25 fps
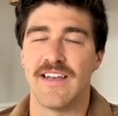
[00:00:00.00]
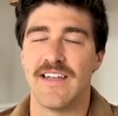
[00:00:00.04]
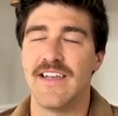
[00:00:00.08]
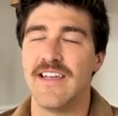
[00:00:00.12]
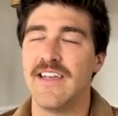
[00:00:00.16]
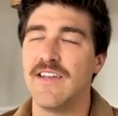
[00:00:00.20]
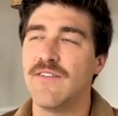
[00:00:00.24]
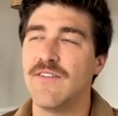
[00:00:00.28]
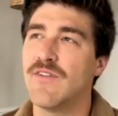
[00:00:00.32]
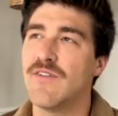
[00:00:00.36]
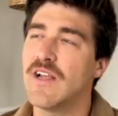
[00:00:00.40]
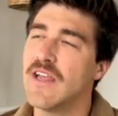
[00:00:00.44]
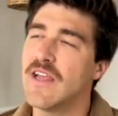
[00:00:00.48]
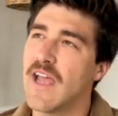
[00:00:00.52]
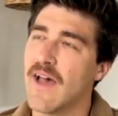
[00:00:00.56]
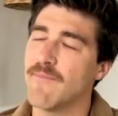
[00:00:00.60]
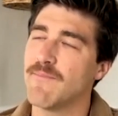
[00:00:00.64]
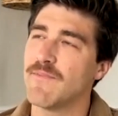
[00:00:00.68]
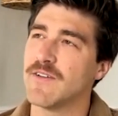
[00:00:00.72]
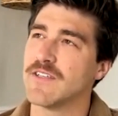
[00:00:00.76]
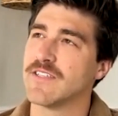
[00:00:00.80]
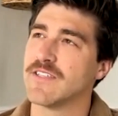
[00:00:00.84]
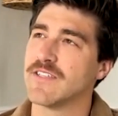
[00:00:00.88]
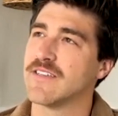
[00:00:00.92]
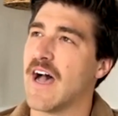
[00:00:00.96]
and he really
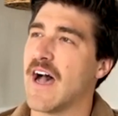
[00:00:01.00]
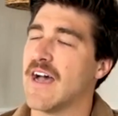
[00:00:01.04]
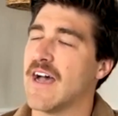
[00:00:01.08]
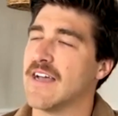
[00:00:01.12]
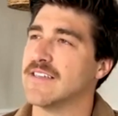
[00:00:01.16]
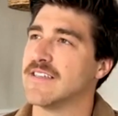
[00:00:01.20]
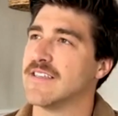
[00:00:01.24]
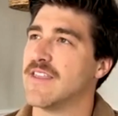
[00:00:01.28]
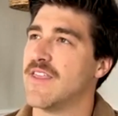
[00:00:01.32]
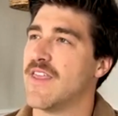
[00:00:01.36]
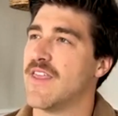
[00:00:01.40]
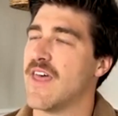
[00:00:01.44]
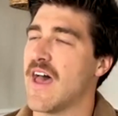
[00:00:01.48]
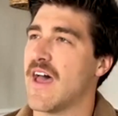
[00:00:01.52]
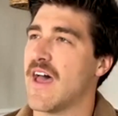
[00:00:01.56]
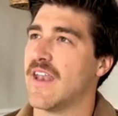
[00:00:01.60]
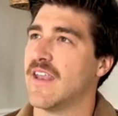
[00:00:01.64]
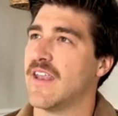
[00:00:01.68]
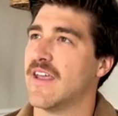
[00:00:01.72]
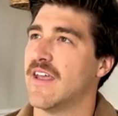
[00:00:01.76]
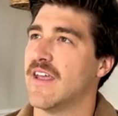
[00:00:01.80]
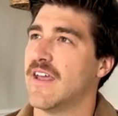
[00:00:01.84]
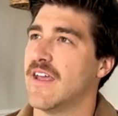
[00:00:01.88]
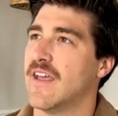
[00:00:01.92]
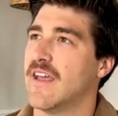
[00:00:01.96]
emphasized
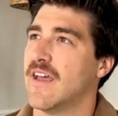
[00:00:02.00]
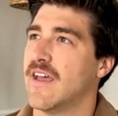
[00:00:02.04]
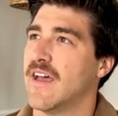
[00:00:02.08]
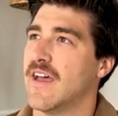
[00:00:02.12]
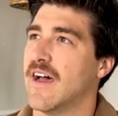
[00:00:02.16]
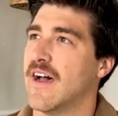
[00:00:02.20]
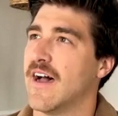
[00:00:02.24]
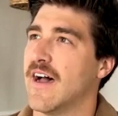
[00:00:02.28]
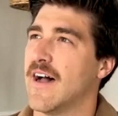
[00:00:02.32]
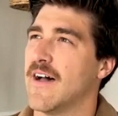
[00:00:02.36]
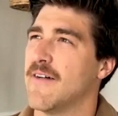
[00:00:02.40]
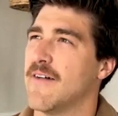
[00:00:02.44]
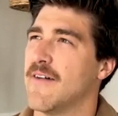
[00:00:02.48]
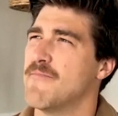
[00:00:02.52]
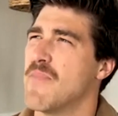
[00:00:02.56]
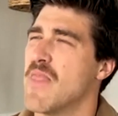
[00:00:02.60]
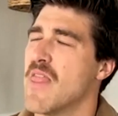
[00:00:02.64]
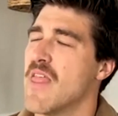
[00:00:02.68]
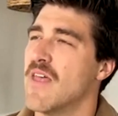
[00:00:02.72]
that uh,